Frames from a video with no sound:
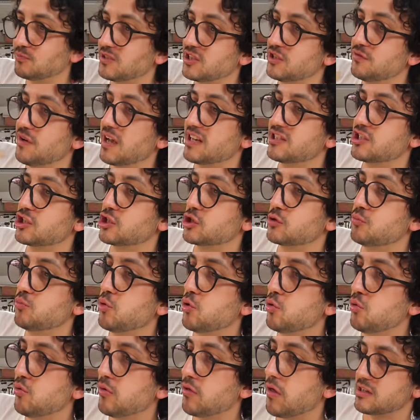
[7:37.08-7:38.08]
It's very
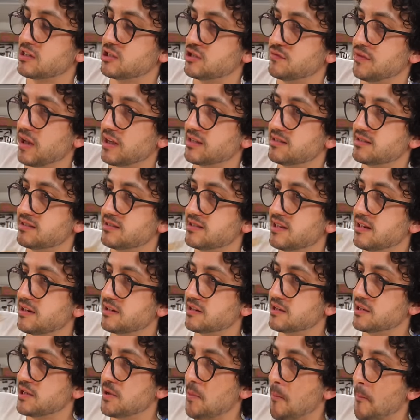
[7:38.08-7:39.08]
smooth, it's very
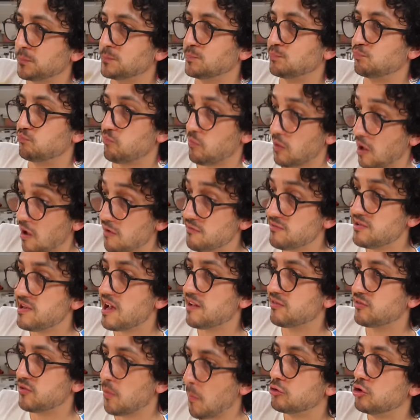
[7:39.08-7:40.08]
silky. Mm. And
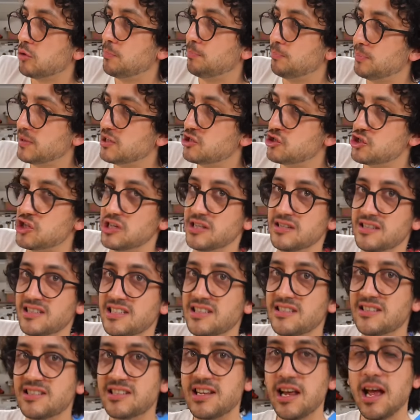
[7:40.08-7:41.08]
yet, the pici,
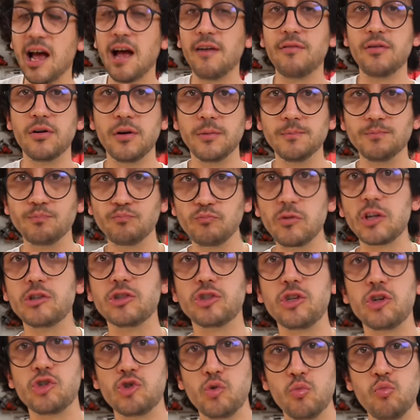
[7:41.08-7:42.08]
since they have um,
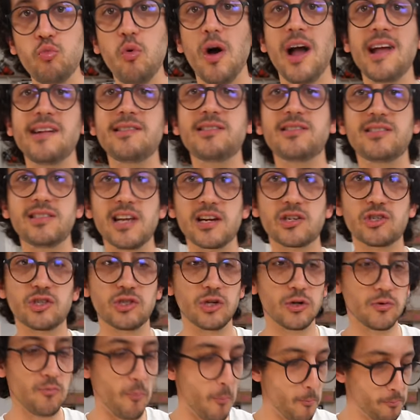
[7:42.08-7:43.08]
such a wide
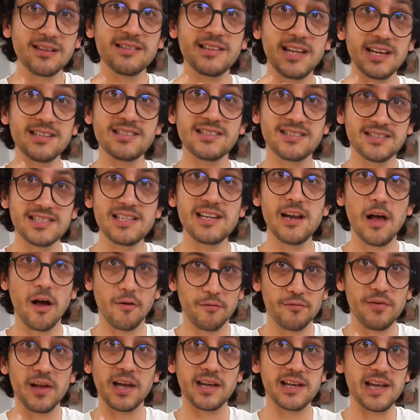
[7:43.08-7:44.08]
section, they still
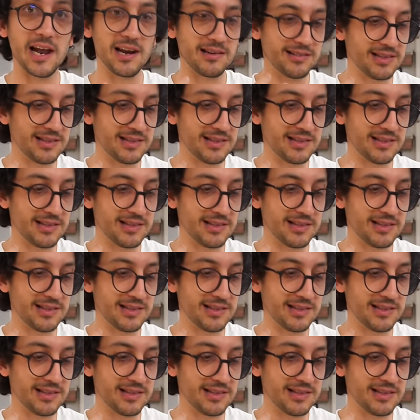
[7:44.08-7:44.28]
are very al